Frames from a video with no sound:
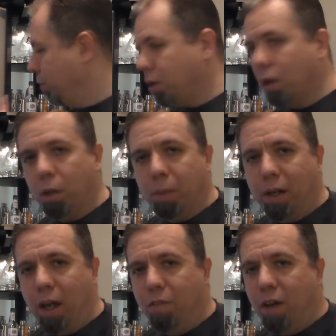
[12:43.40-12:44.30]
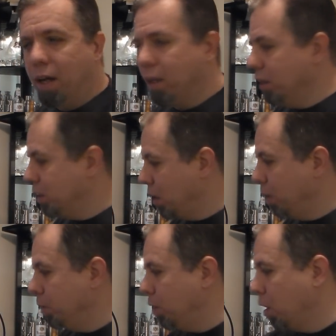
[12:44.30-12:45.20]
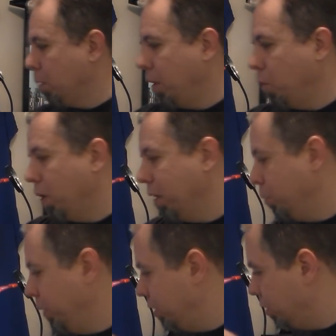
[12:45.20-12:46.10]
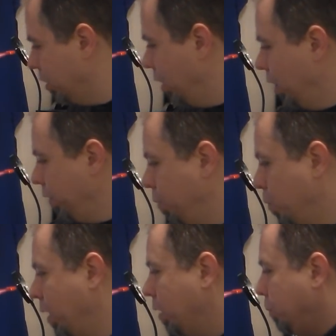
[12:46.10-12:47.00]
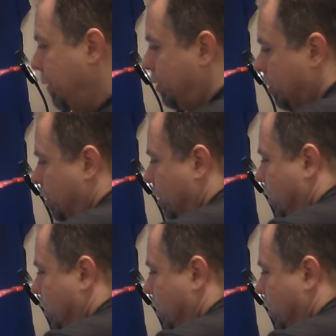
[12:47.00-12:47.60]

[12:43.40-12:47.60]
when we're talking about AVAC and it's time to talk about Wild Weasel, then Wild Weasel